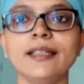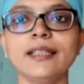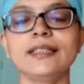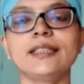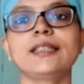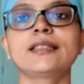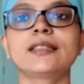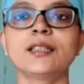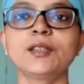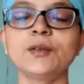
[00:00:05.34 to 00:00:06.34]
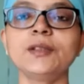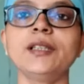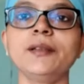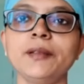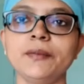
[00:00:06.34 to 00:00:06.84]
Greetings.
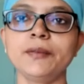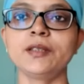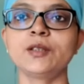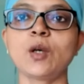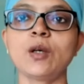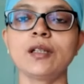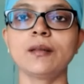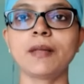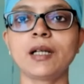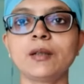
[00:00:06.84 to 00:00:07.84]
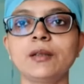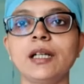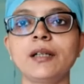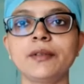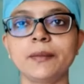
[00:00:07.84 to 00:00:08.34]
Today we will talk about
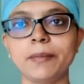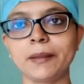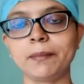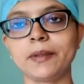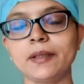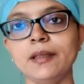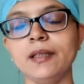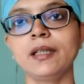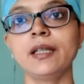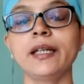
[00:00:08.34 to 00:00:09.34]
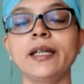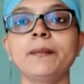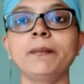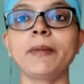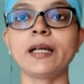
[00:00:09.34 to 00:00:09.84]
our paper
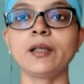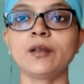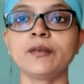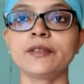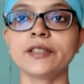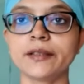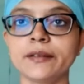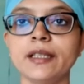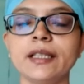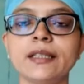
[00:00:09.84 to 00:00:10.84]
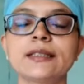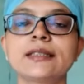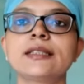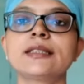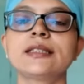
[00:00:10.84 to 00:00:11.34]
Impact of General
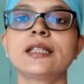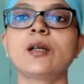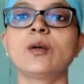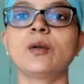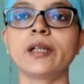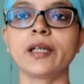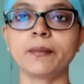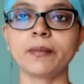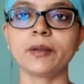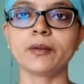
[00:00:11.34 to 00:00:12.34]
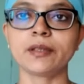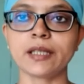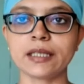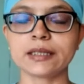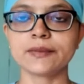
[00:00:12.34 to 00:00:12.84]
Anesthesia on Embryo
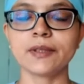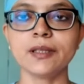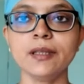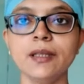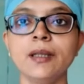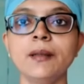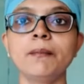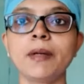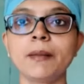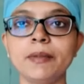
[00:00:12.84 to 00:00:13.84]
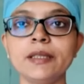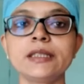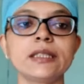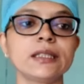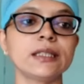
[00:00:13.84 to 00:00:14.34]
Transfer,
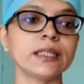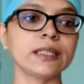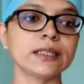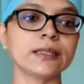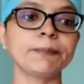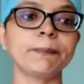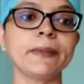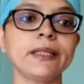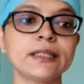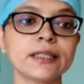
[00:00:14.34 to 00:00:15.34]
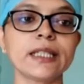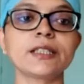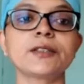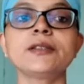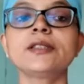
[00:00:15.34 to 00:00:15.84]
published in the in
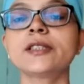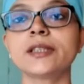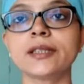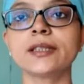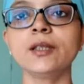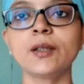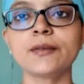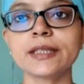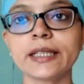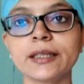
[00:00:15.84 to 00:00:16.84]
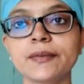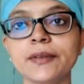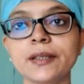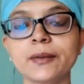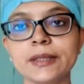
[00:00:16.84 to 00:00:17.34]
International Journal of
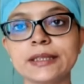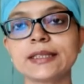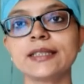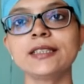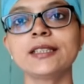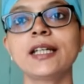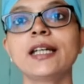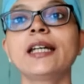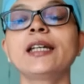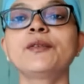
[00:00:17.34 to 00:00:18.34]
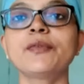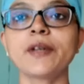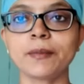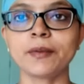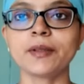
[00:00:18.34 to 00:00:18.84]
Scientific Research in
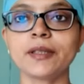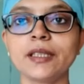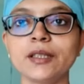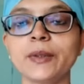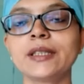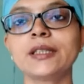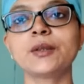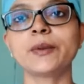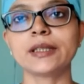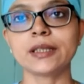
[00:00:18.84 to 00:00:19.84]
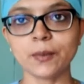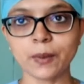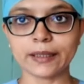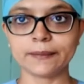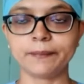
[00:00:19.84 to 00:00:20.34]
February twenty
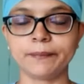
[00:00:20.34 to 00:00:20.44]
twenty-one.